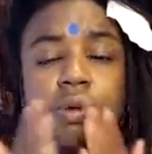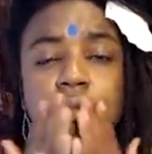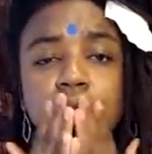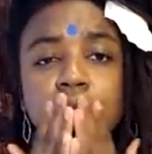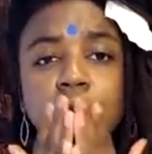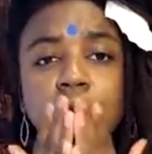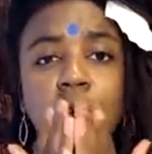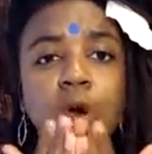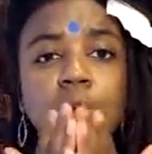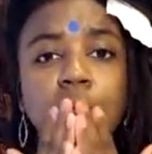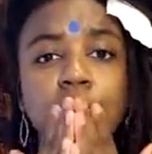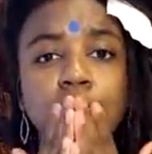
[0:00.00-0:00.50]

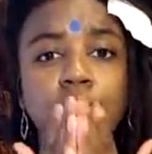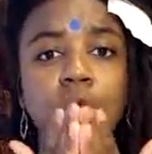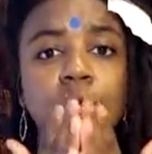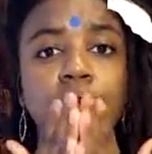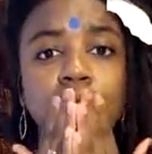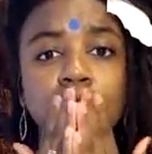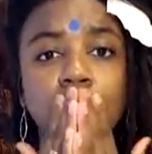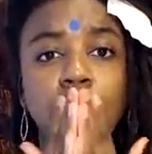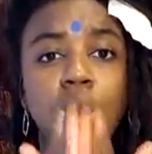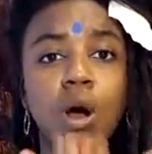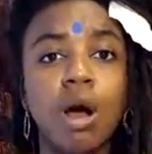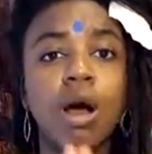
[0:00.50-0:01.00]
Mwah, mwah,
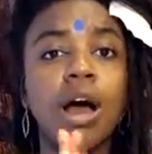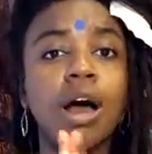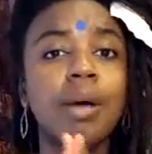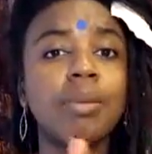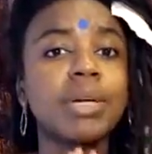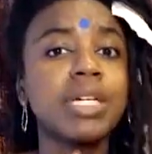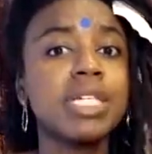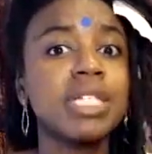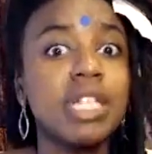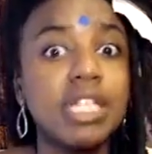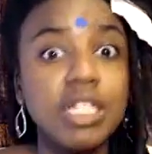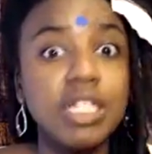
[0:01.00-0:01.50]
mwah. I'm
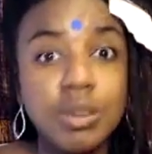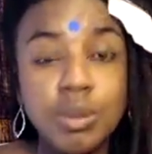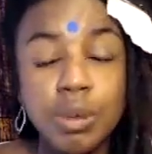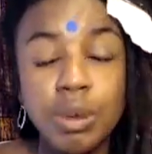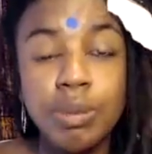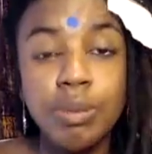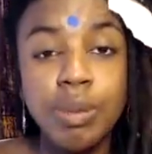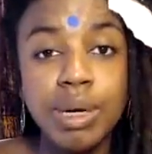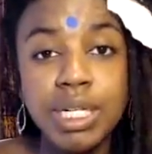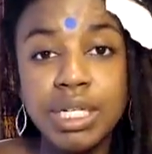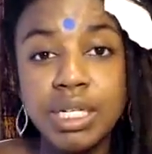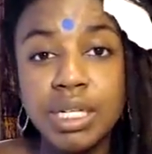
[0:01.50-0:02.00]
accessible
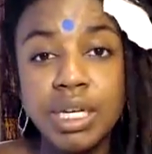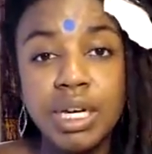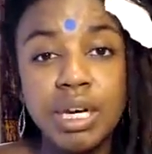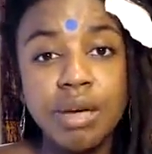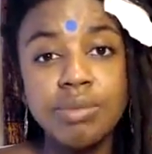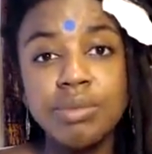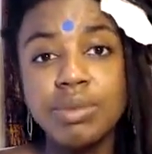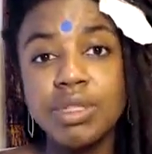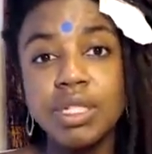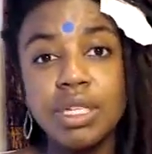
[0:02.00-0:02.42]
by DM.